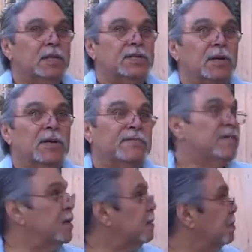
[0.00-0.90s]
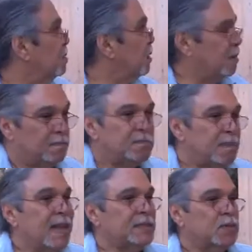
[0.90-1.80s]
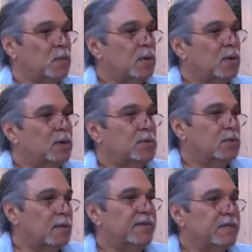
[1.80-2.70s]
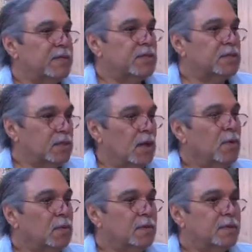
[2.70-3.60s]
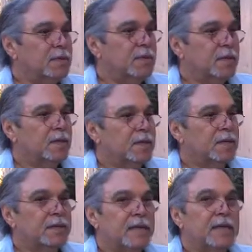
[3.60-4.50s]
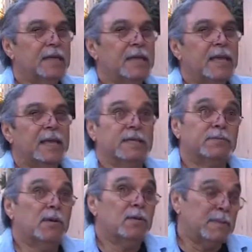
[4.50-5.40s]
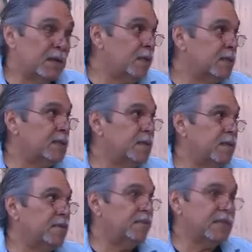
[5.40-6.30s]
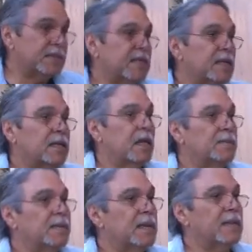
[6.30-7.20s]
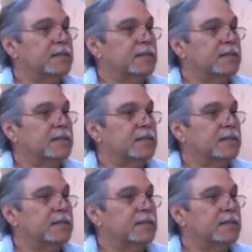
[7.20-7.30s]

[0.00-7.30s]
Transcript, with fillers: So if you can pass the word on to whoever needs to know, okay? Because we know he's going to be here for the ten o'clock Mass